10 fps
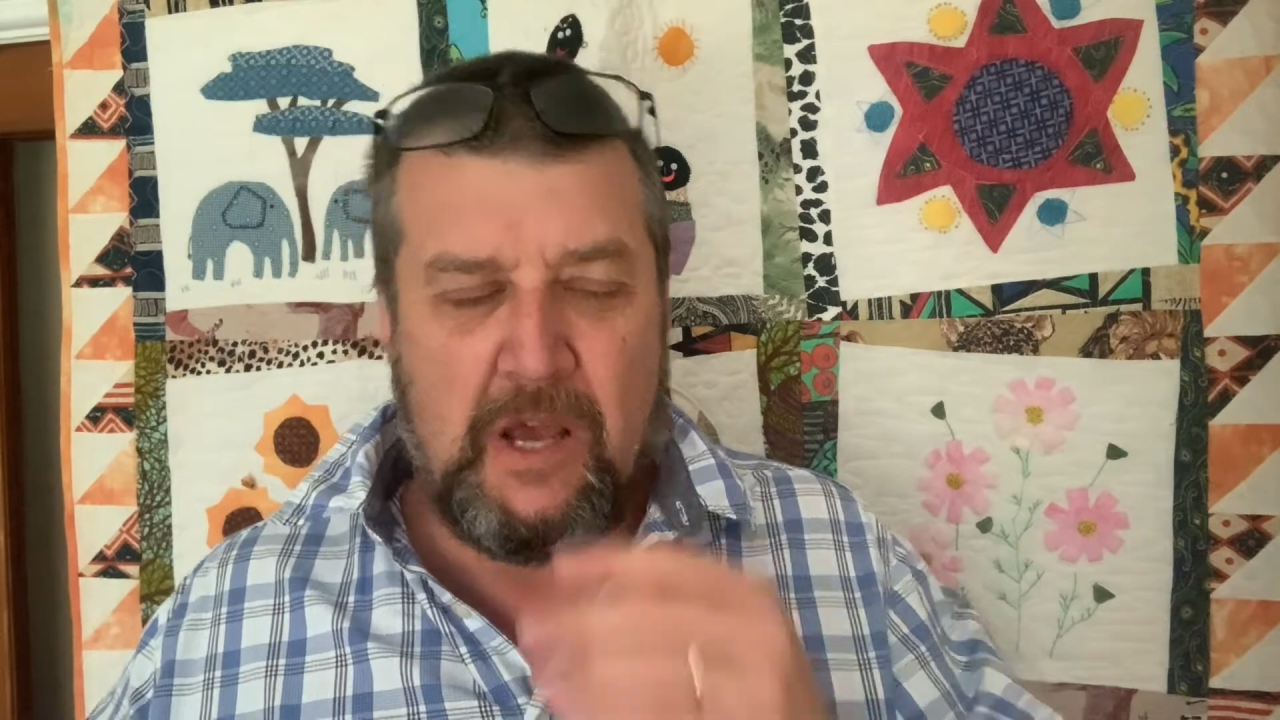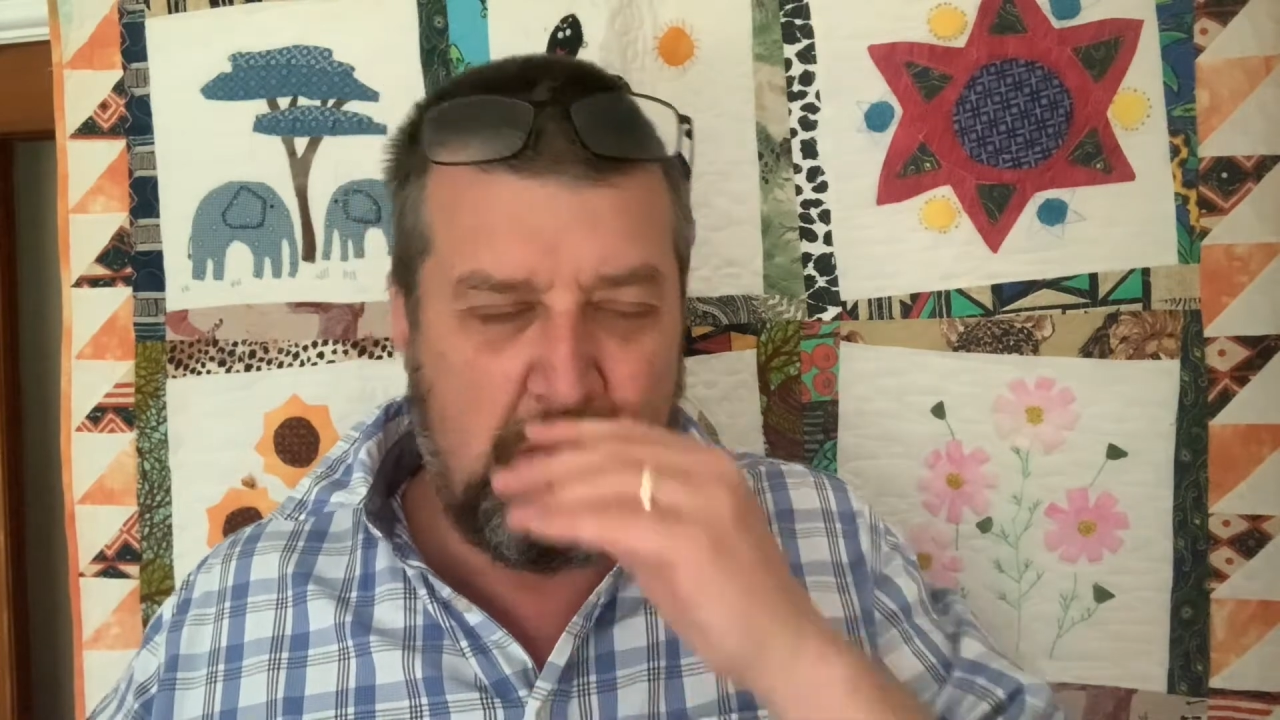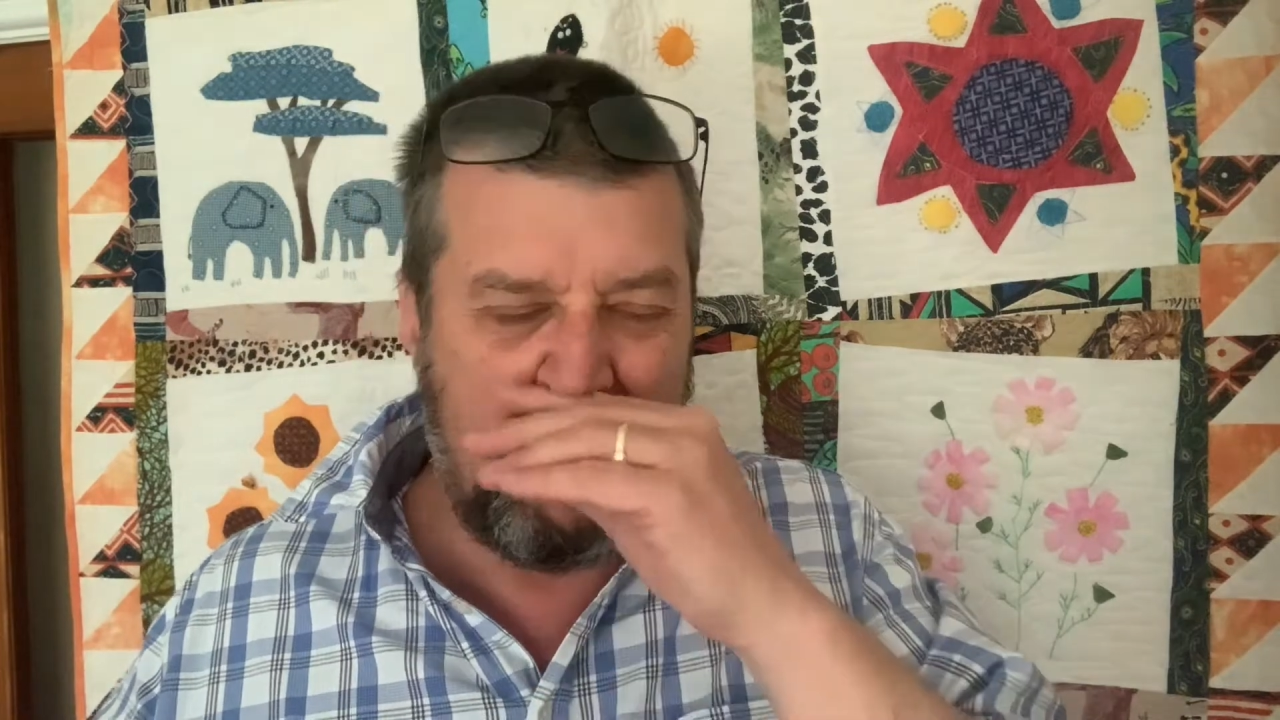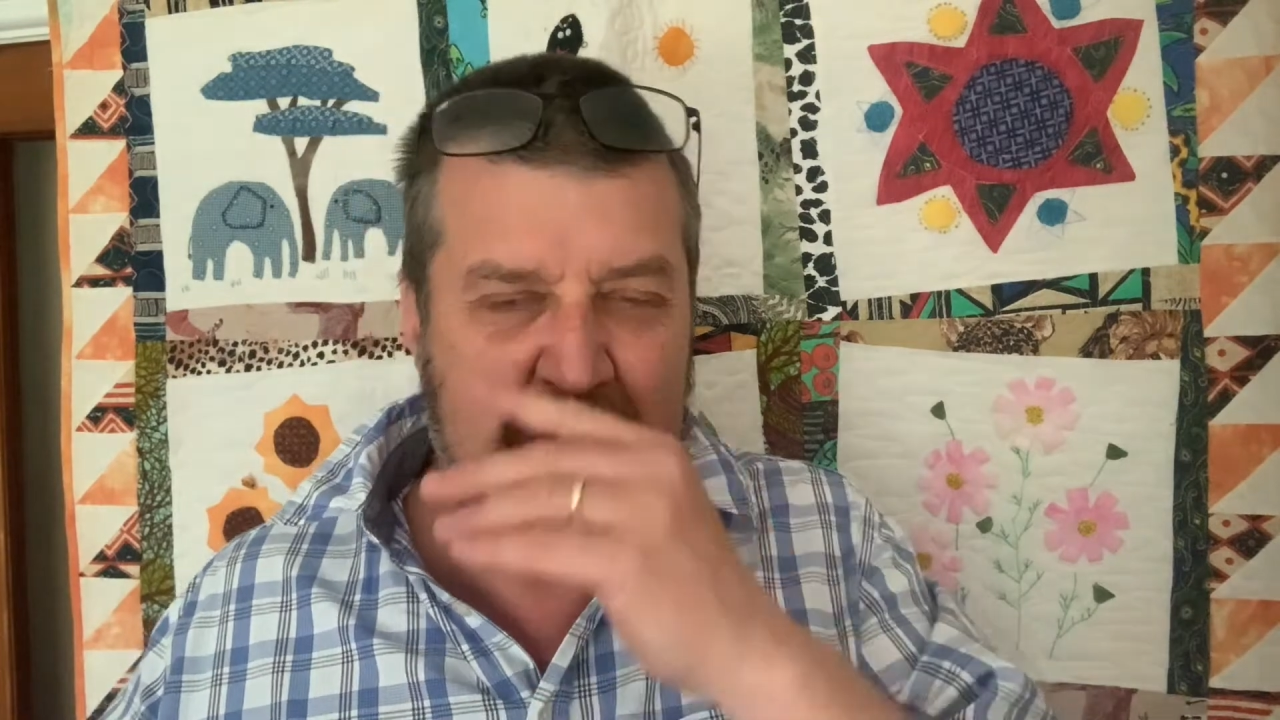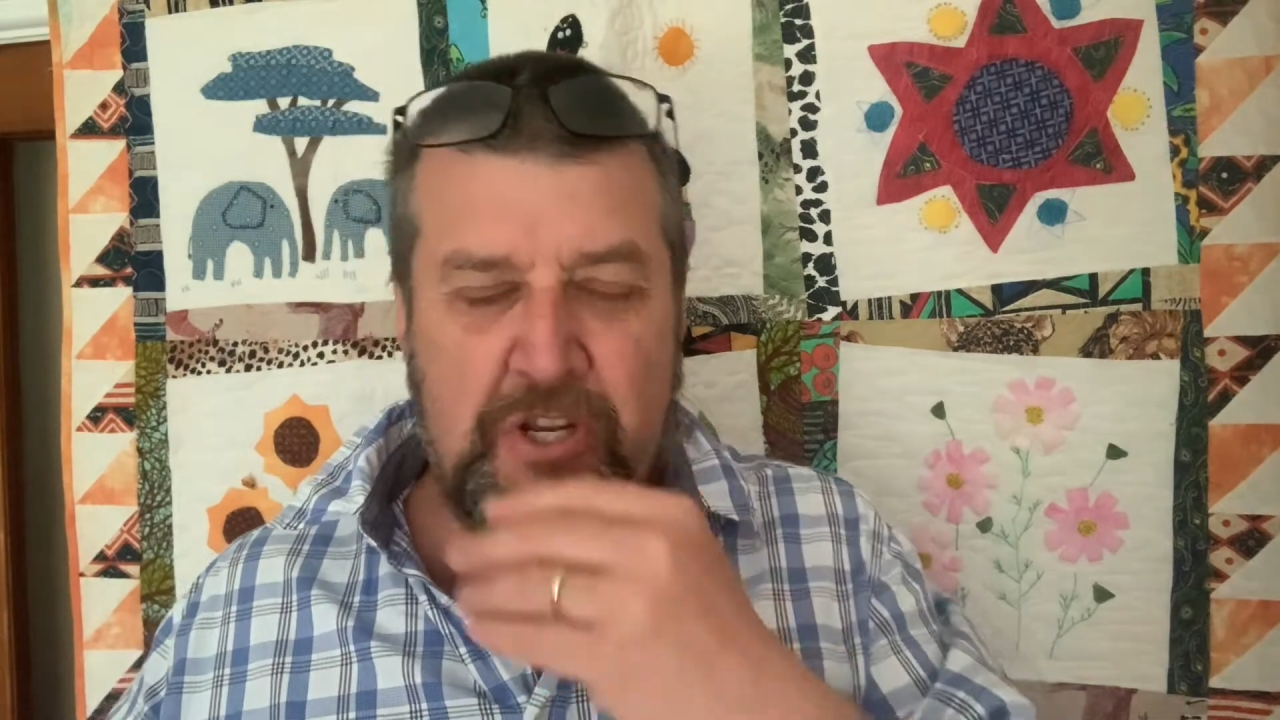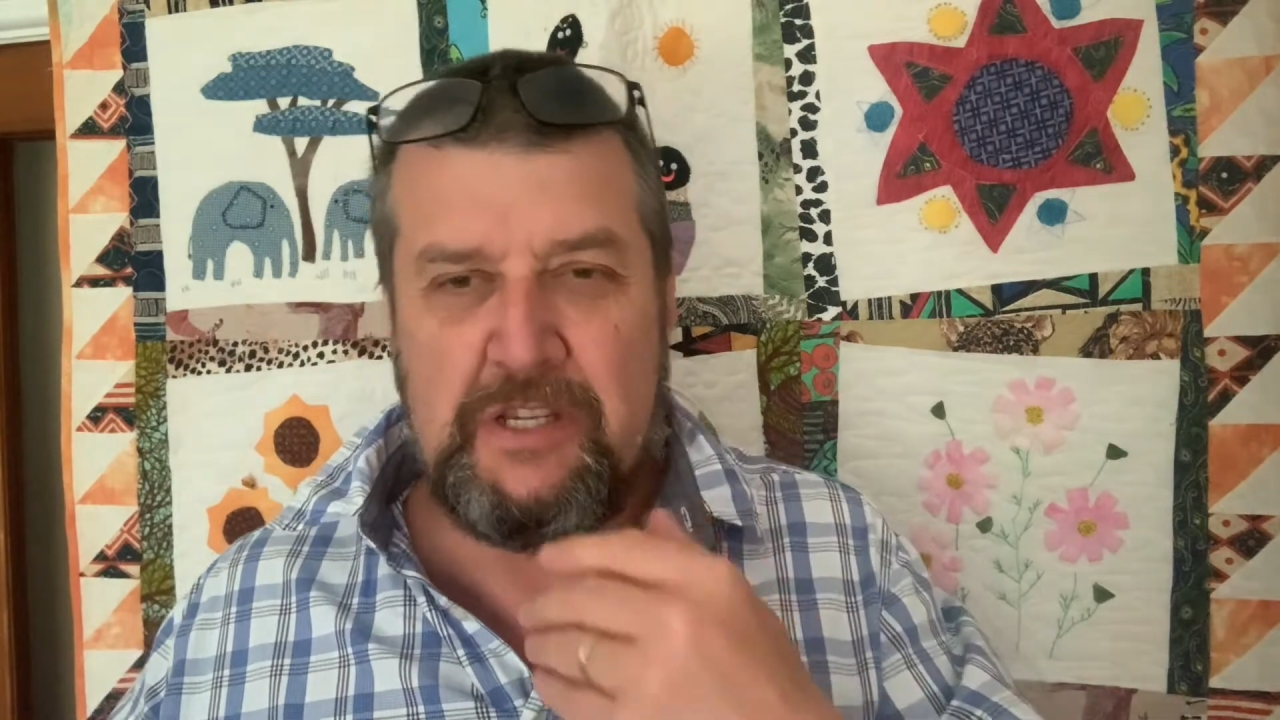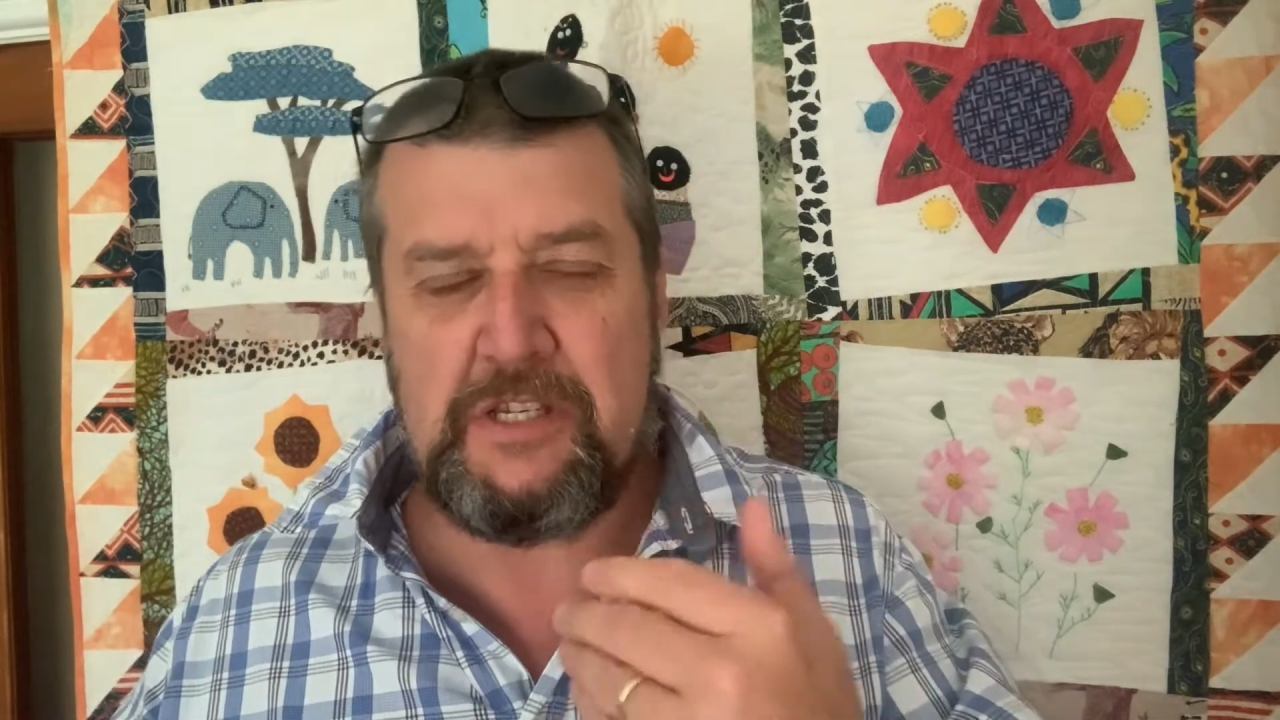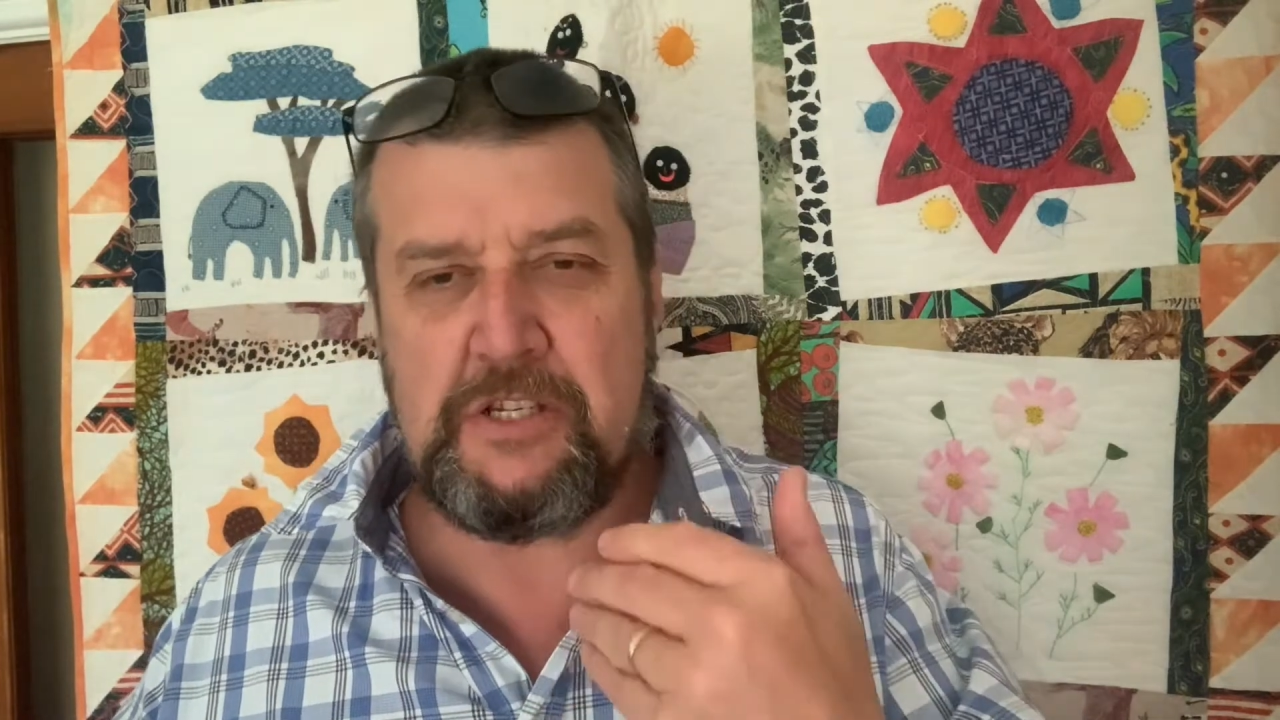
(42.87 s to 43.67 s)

where Jesus